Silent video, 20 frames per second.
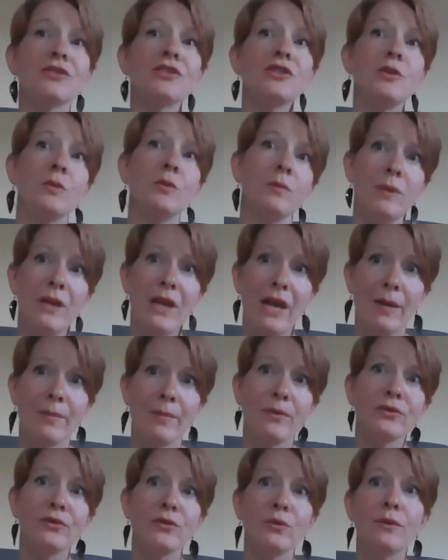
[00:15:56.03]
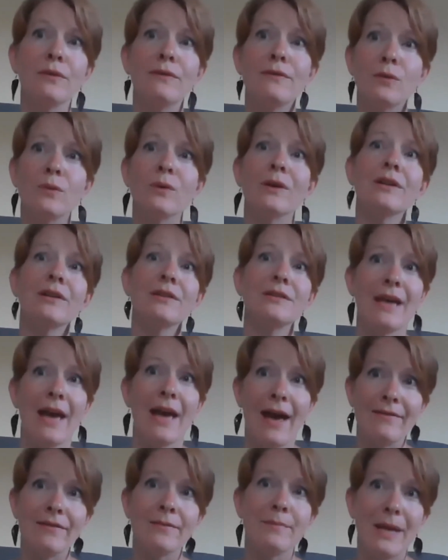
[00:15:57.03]
she would be able to afford to
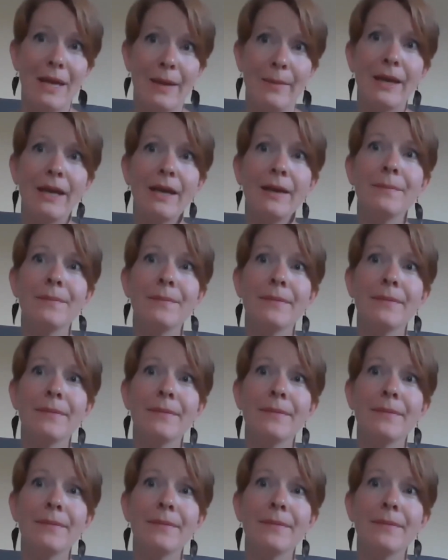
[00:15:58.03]
have a baby.